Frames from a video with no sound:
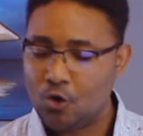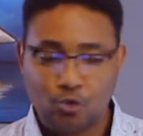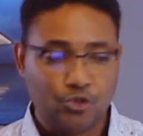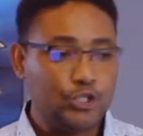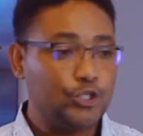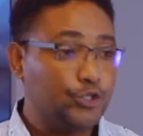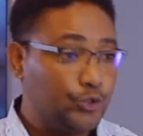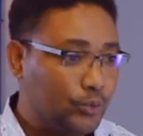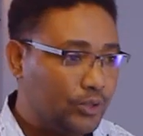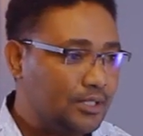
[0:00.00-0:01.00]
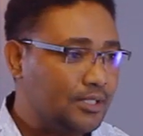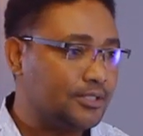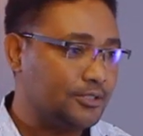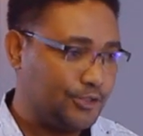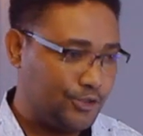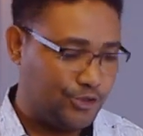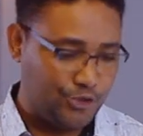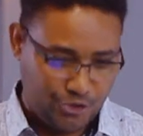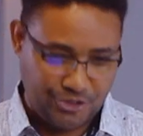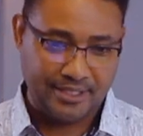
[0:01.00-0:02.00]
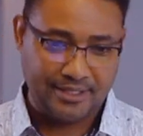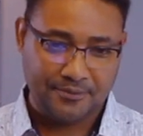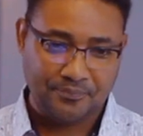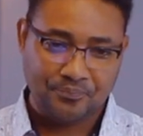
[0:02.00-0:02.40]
or the Yule tree?